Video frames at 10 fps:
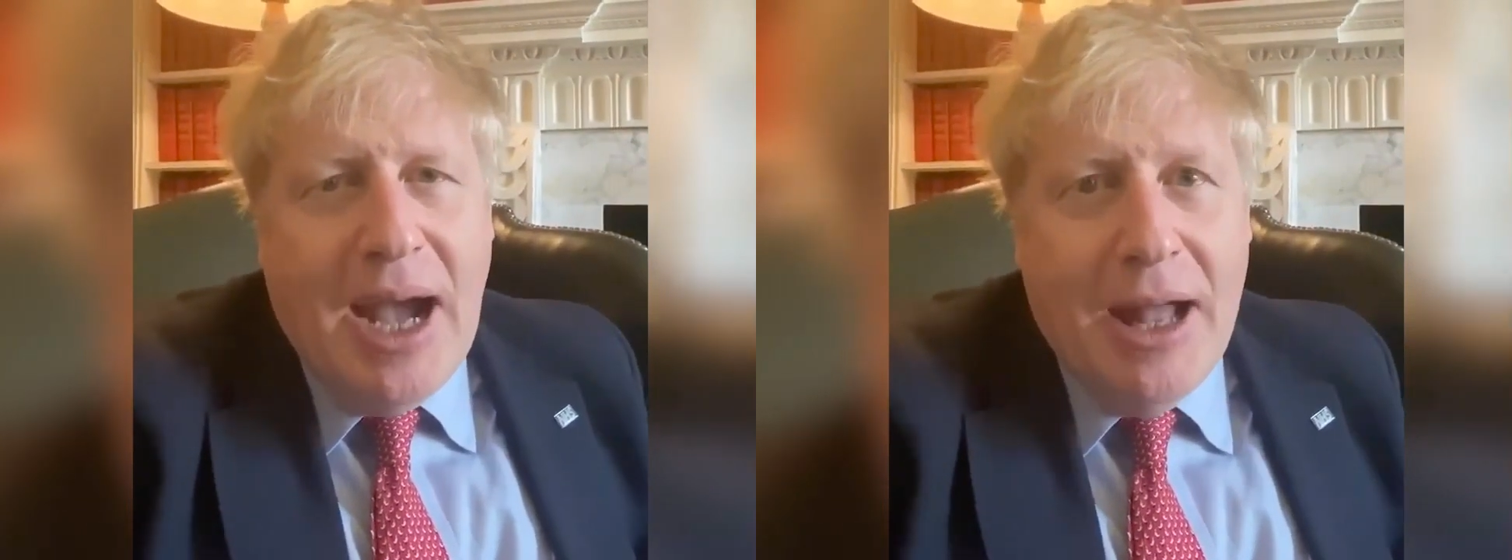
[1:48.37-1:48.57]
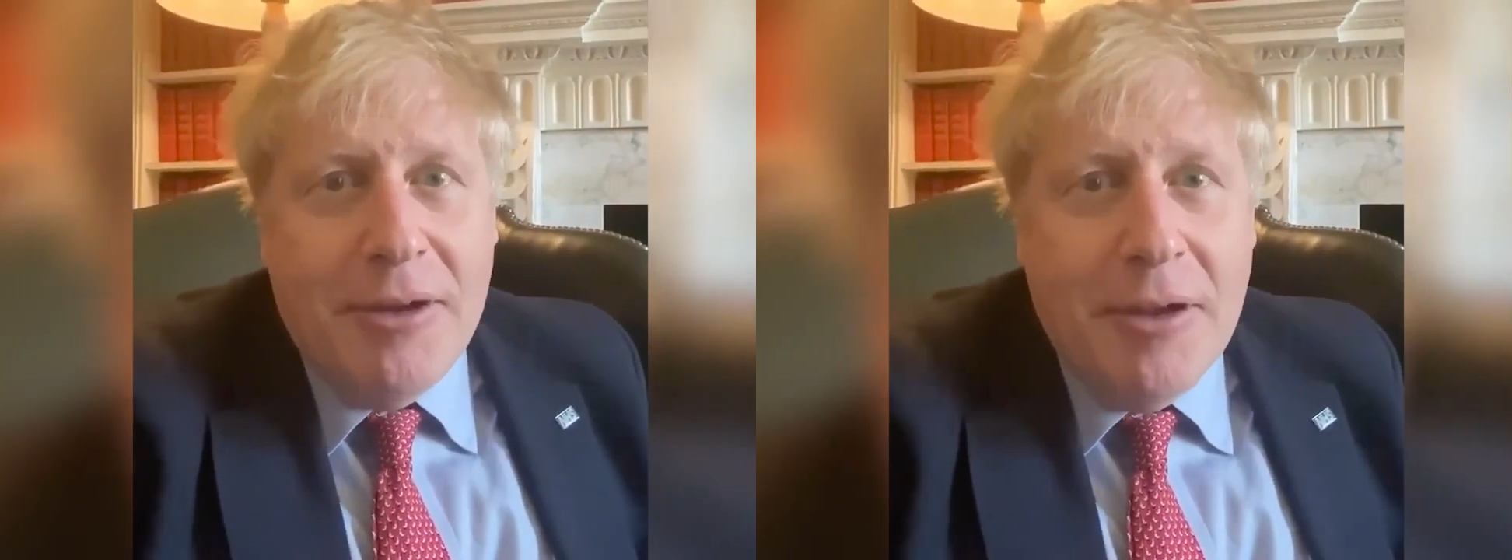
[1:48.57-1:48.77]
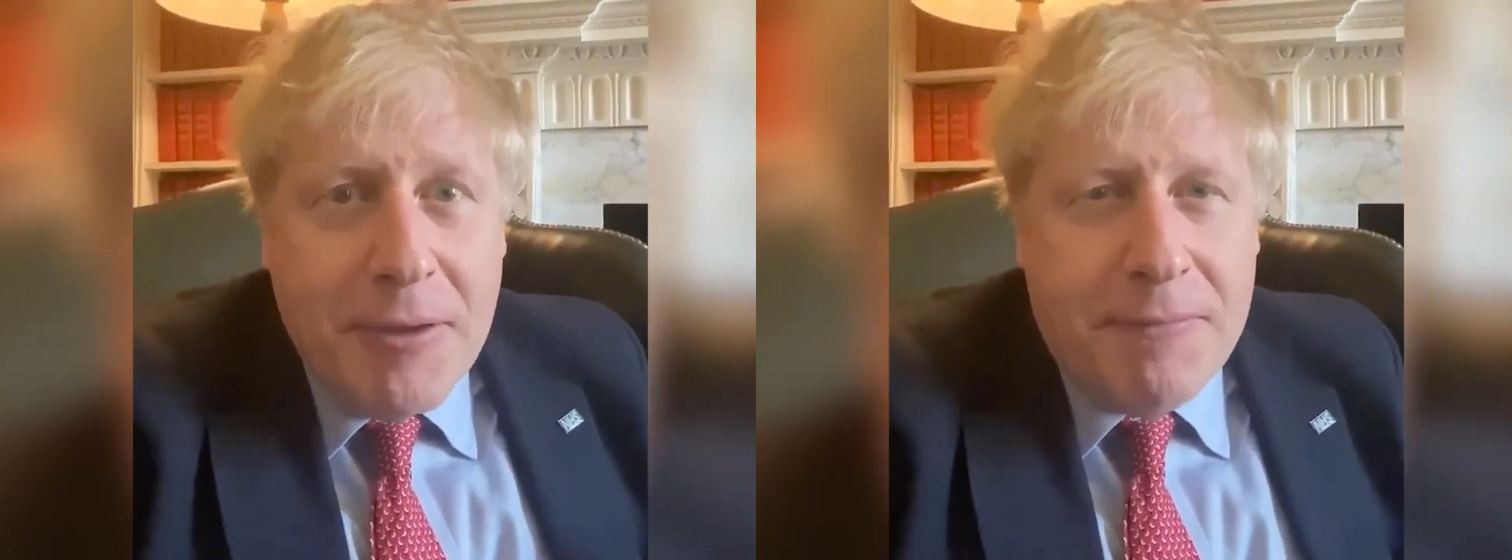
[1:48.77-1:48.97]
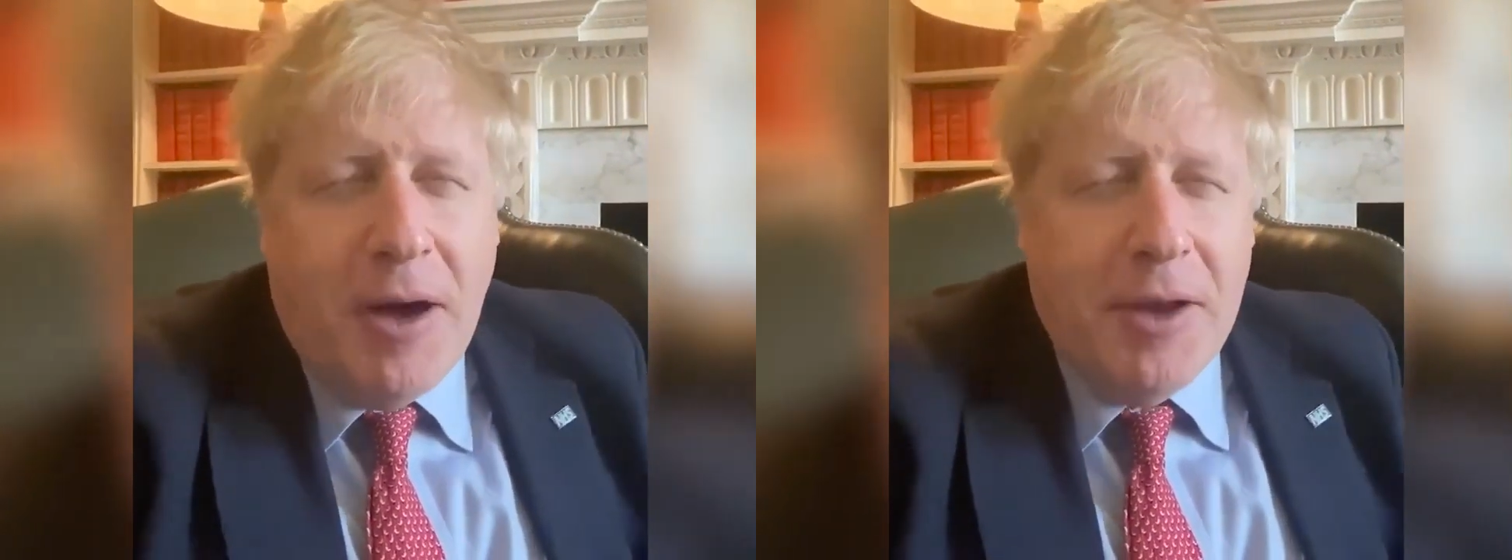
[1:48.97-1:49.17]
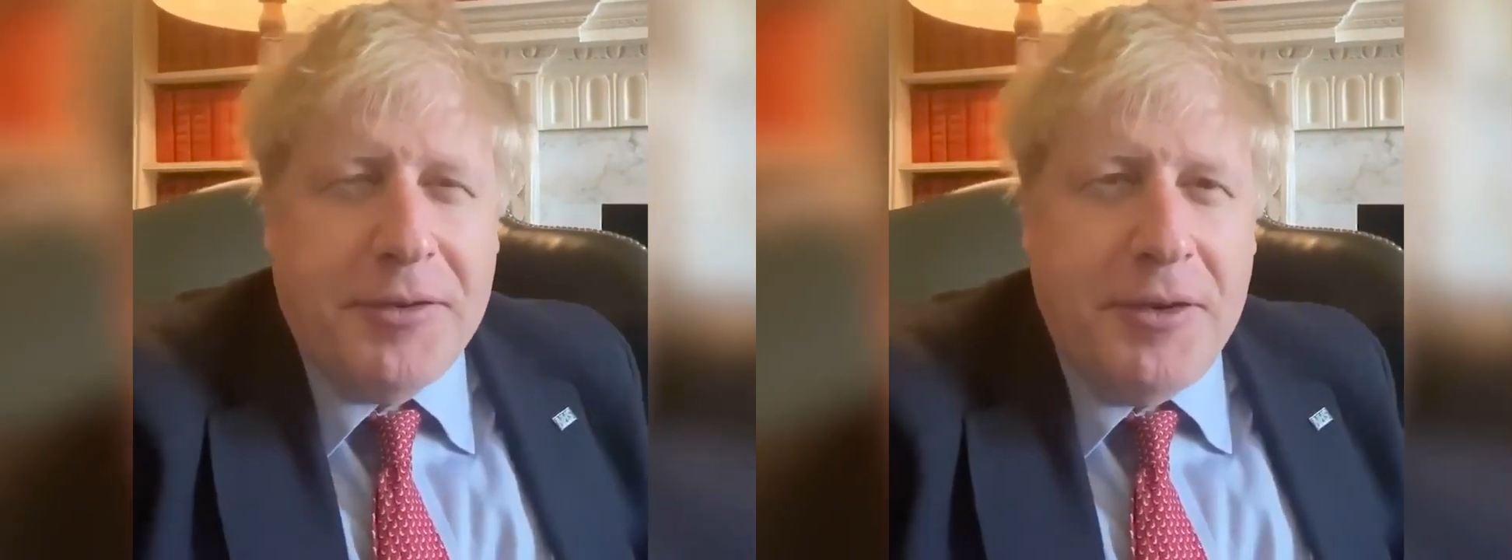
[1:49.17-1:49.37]
and the
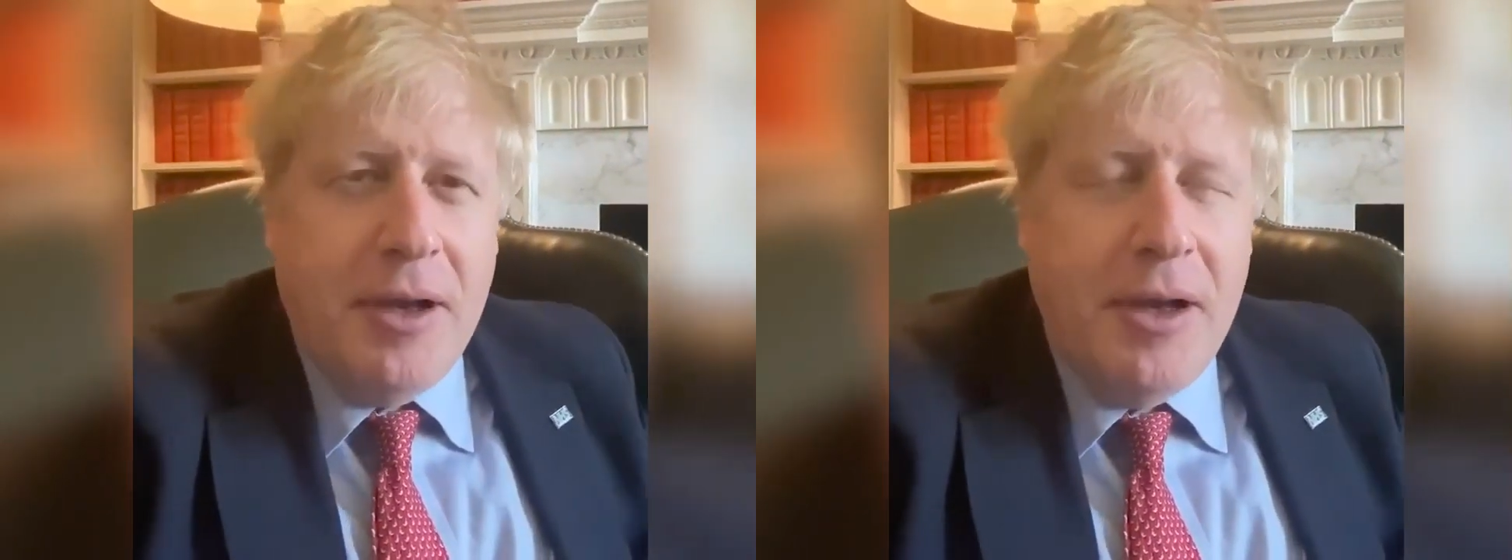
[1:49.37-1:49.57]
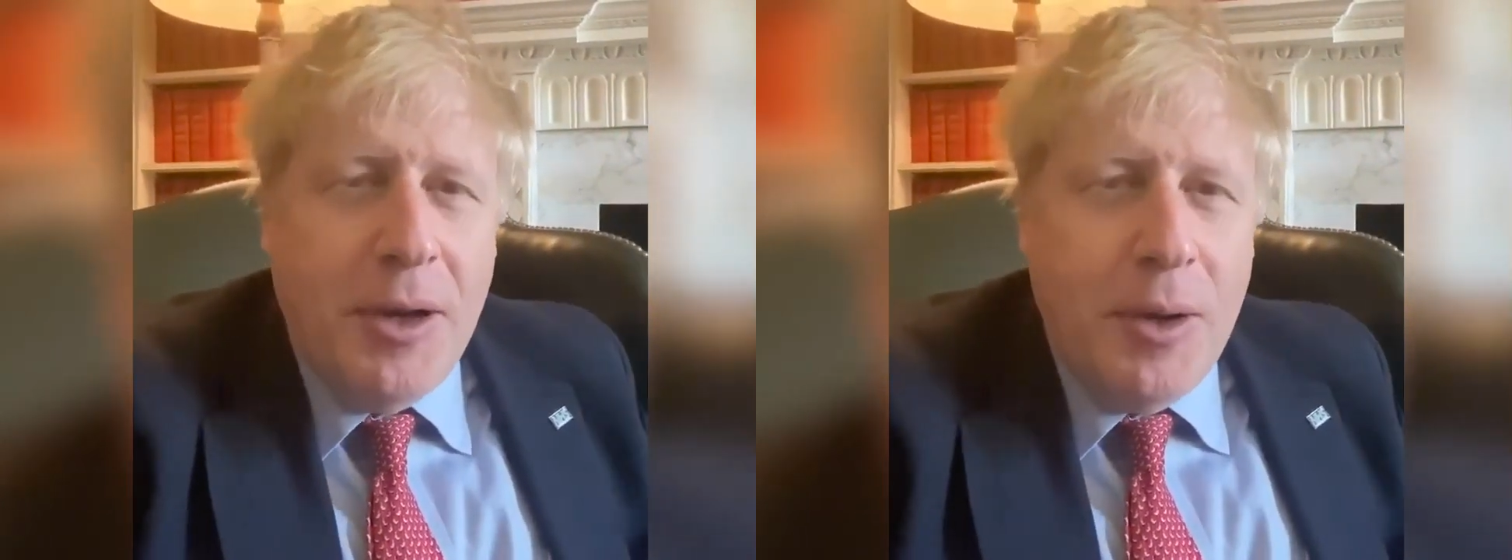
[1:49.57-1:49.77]
faster